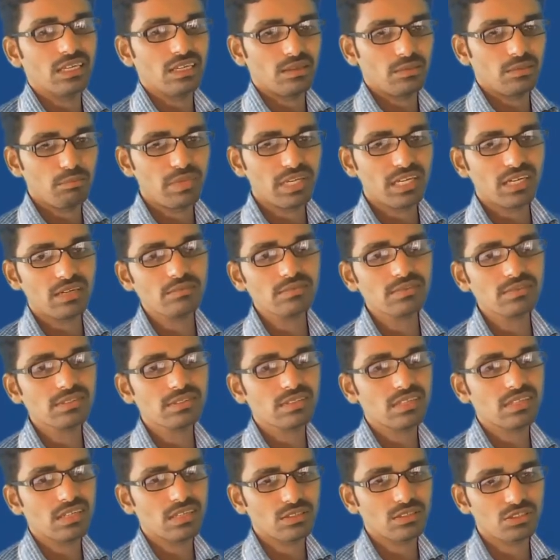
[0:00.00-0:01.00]
becomes
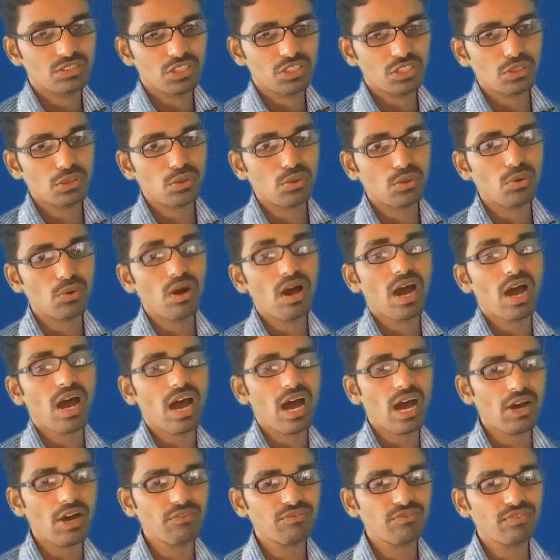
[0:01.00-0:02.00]
0
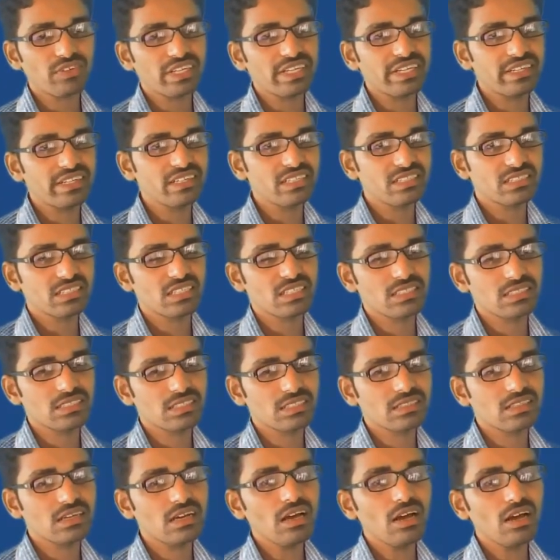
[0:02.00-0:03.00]
after it is reaching
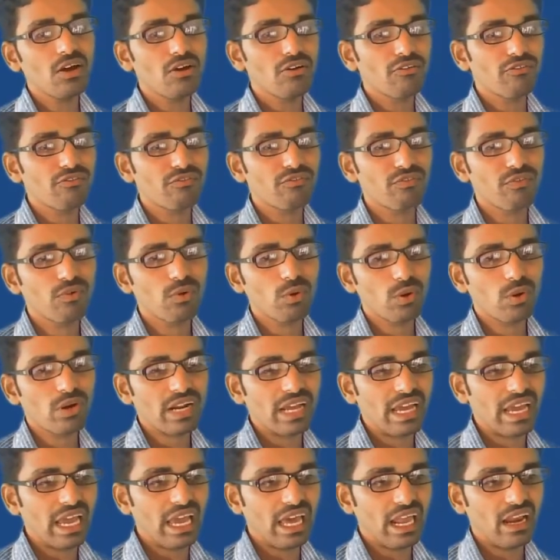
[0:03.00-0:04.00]
the
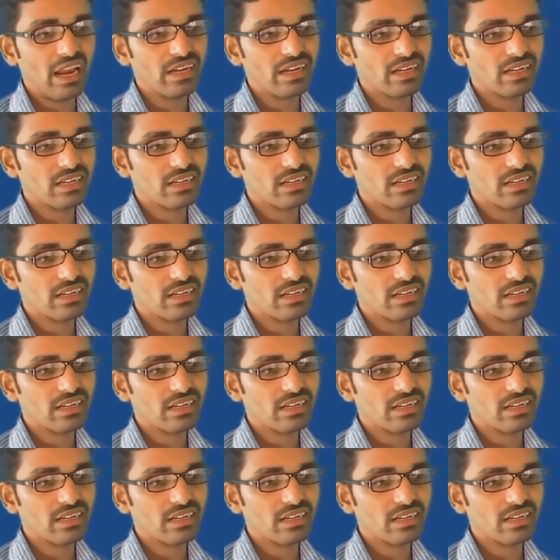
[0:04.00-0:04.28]
4L.